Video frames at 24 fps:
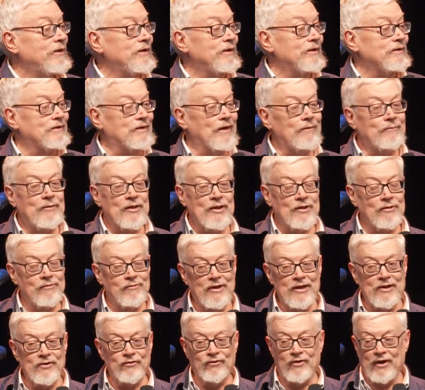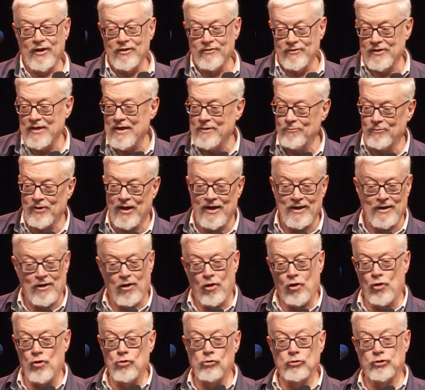Some of the ones that seemed like,
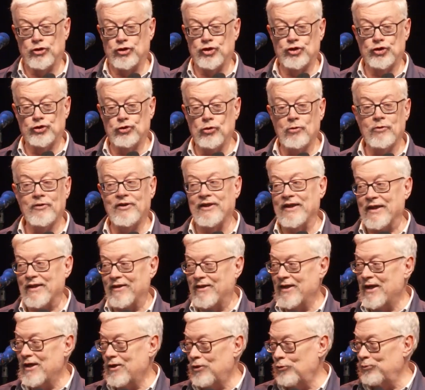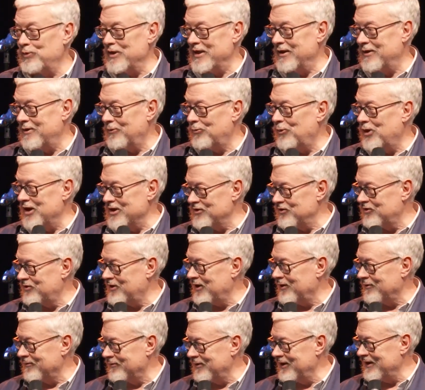oh, surely they'll be the ones
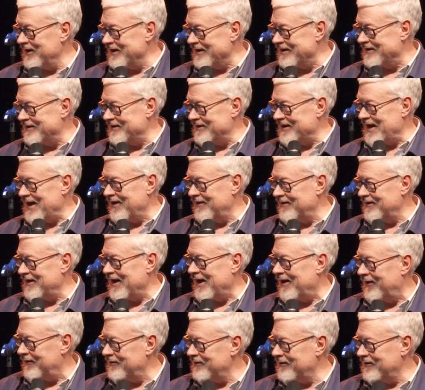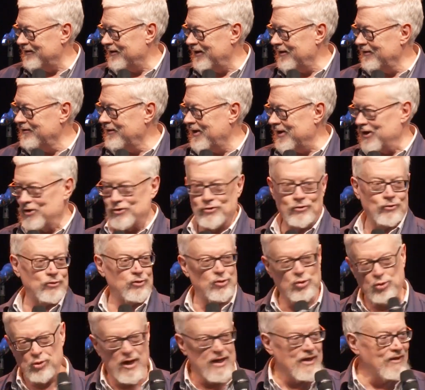that really stand out. They're going to do
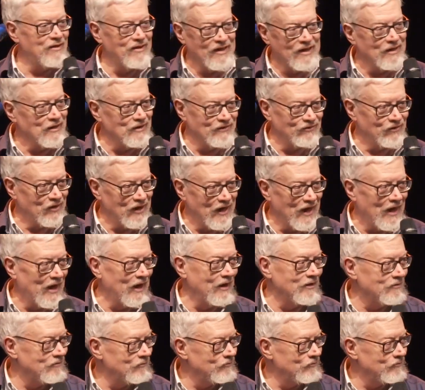great things for God.